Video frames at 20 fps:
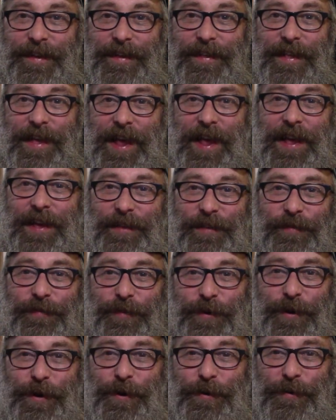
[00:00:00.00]
Thanks
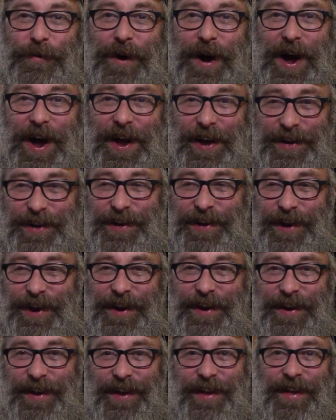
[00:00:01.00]
for
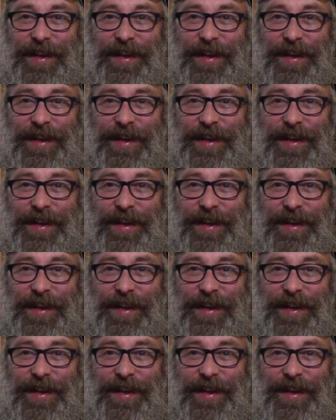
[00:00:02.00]
watching.